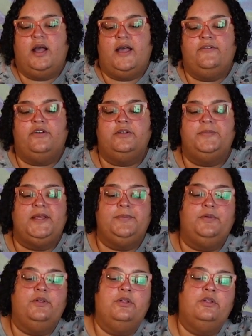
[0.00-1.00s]
I've heard
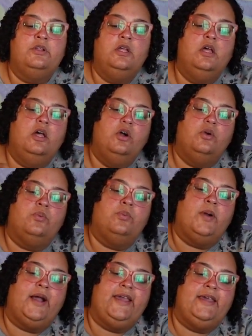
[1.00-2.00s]
people
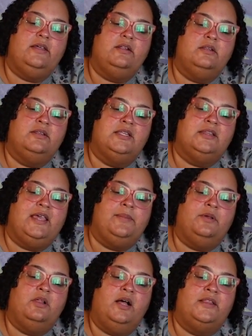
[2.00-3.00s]
write the
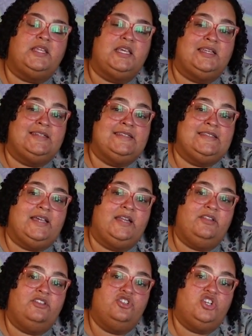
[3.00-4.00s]
label on the inside
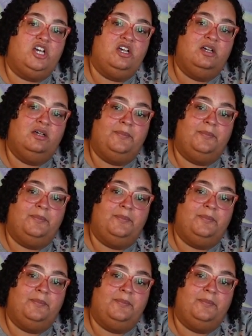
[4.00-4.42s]
of the jug